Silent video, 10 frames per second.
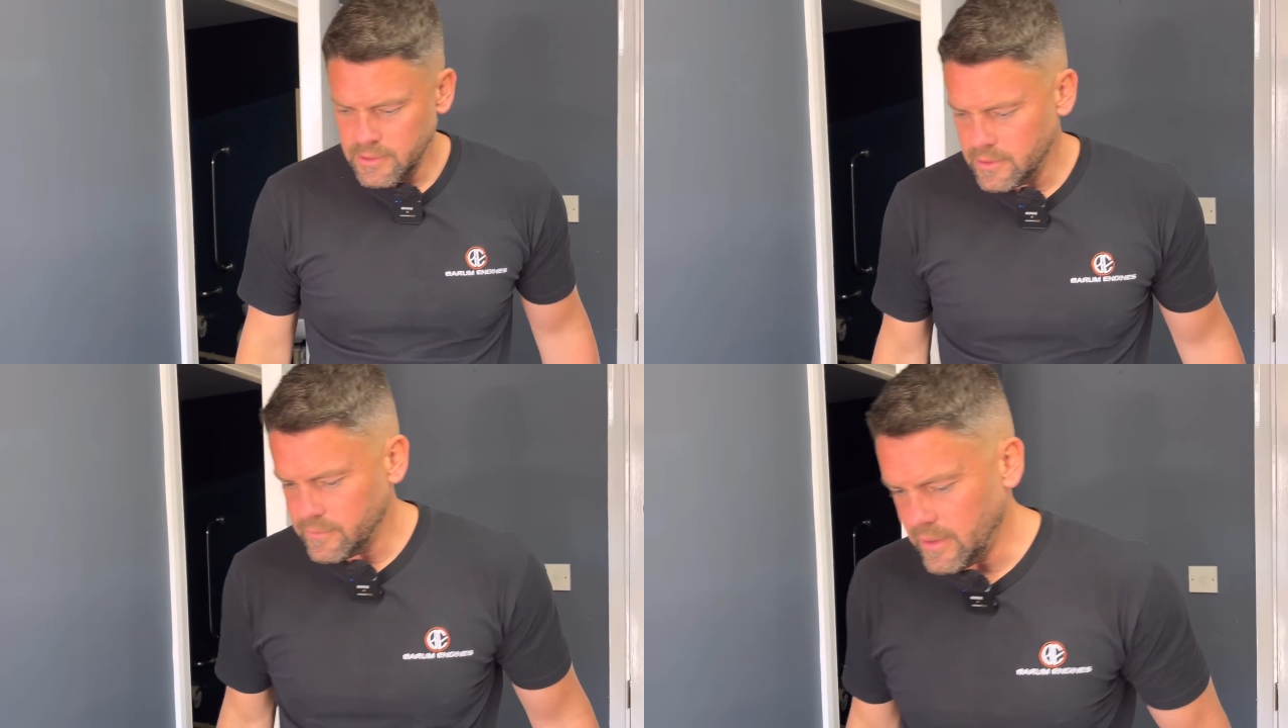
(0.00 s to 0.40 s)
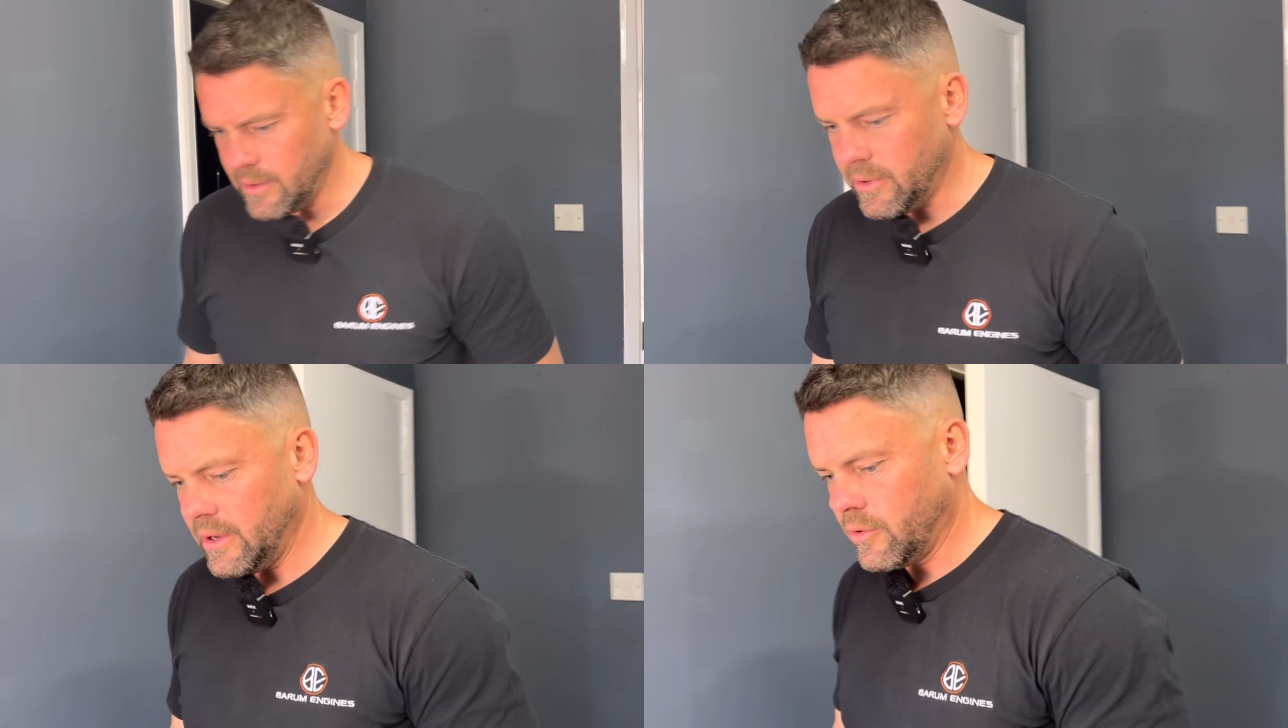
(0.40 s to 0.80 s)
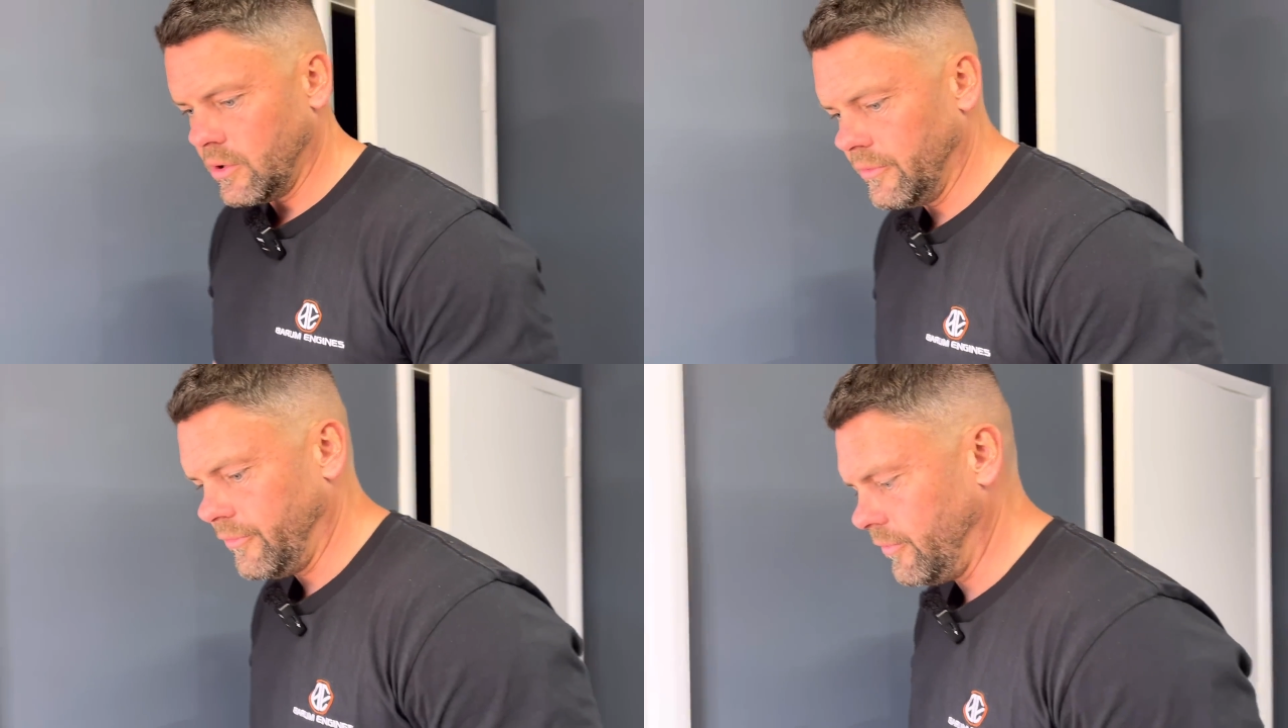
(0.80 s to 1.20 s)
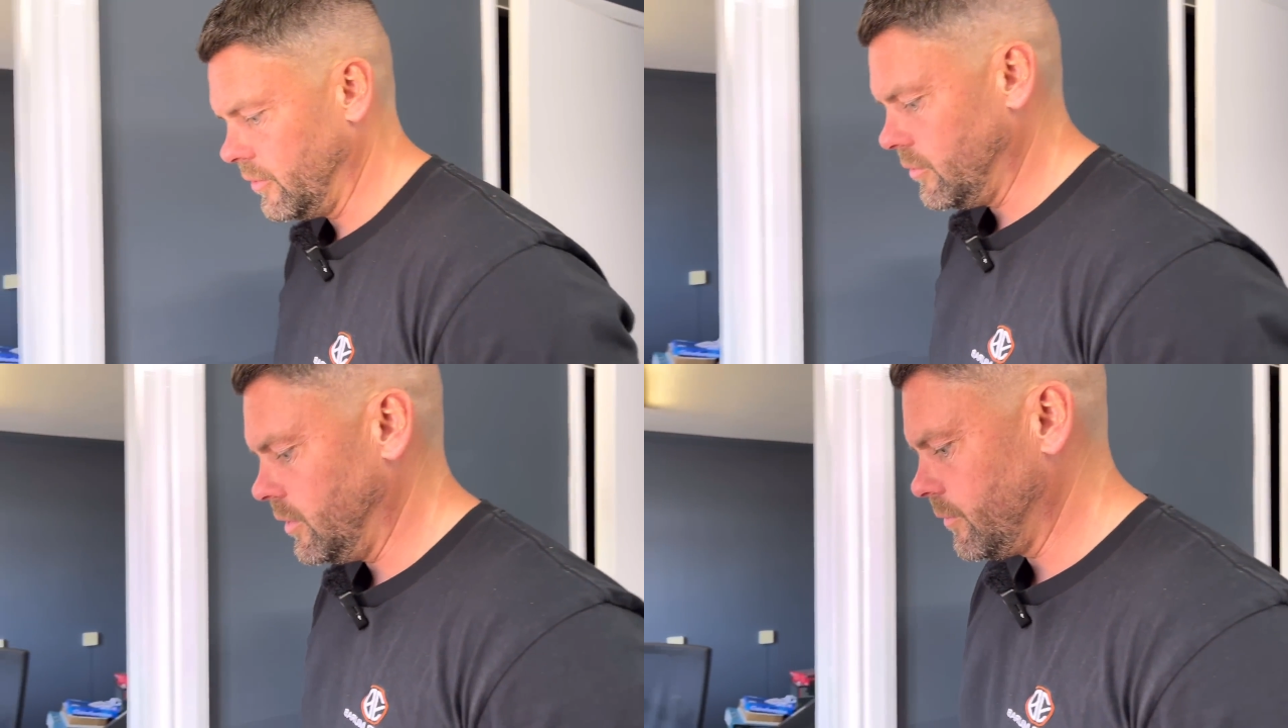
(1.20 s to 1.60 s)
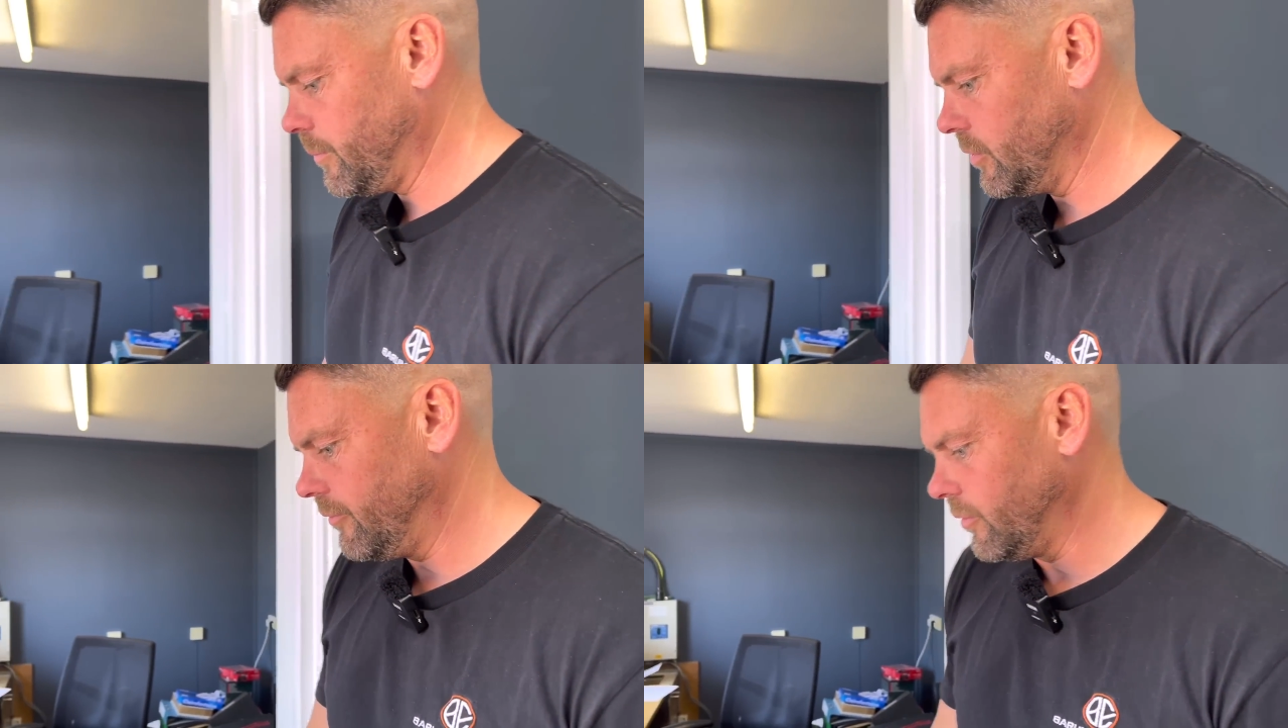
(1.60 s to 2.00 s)
Same here. We've got the floor. I'll
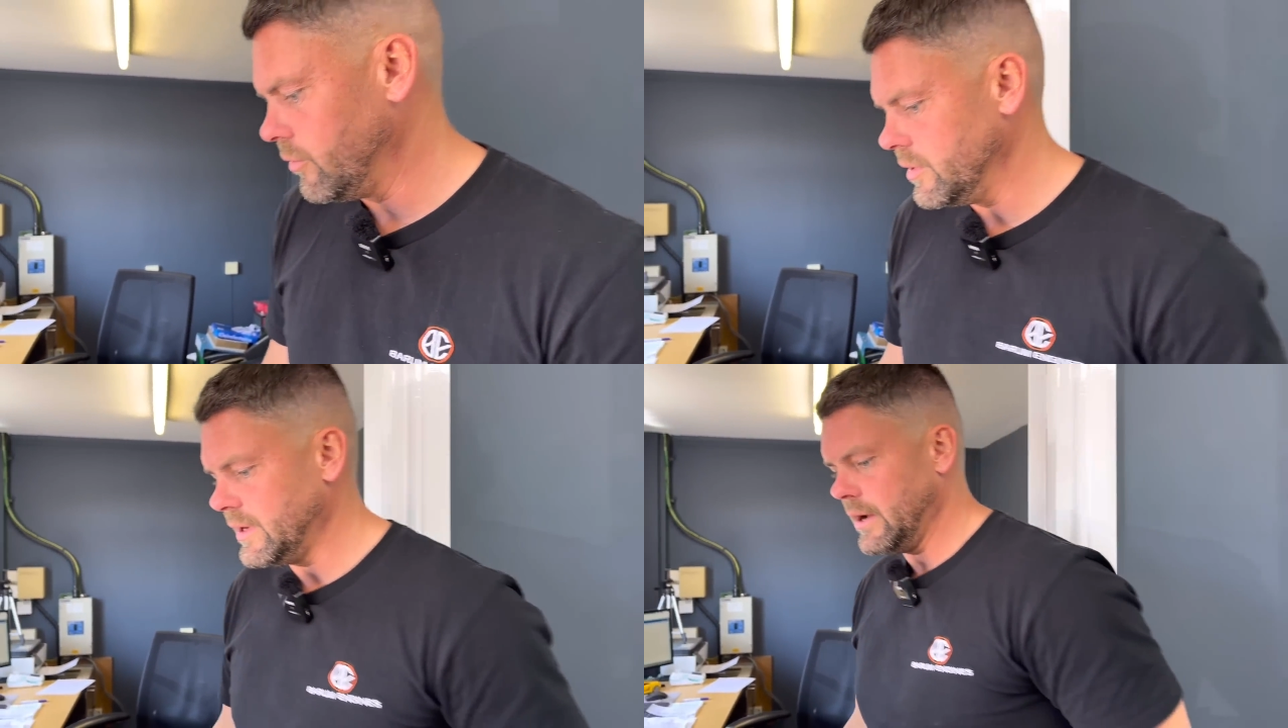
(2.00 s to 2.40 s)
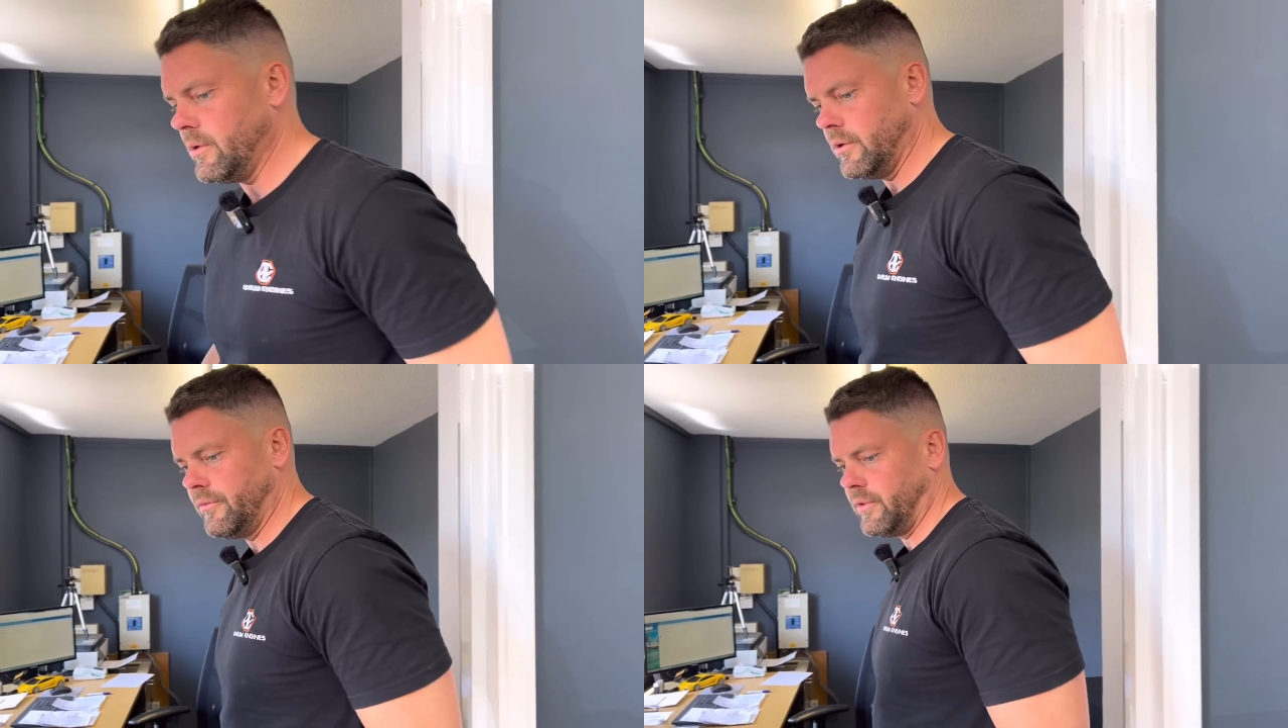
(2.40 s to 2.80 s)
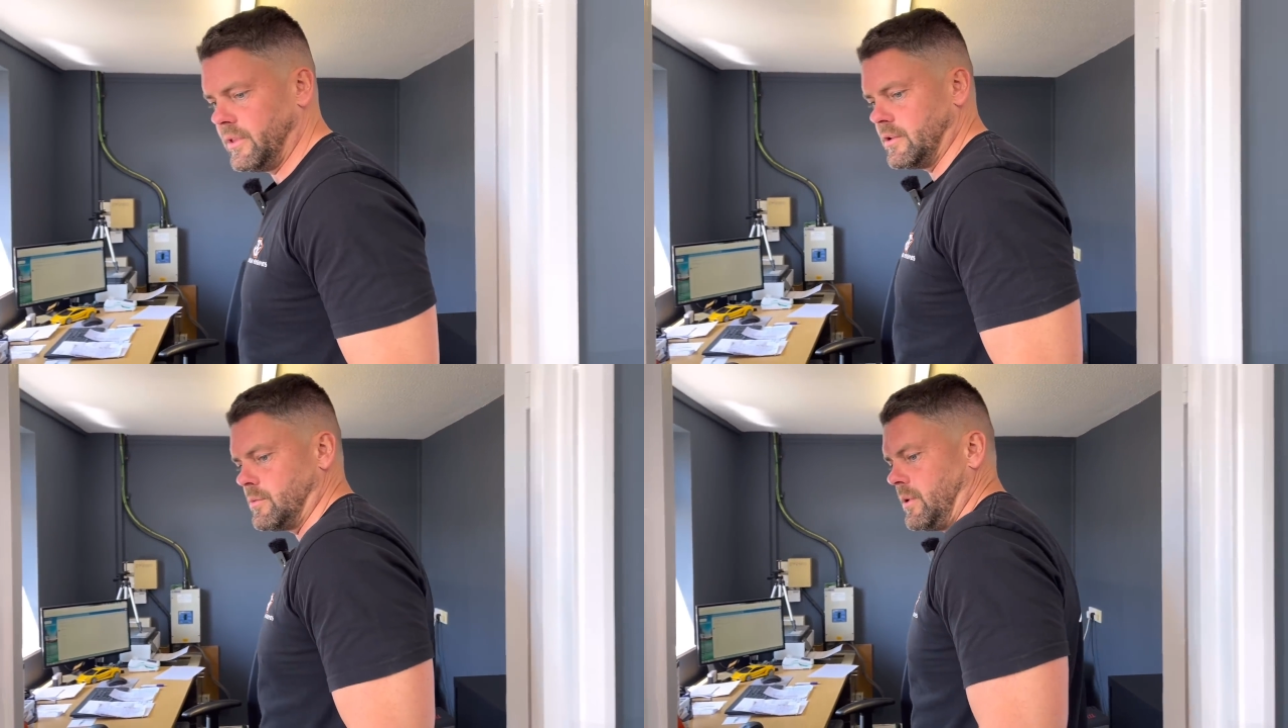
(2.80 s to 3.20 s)
put the flooring down hopefully this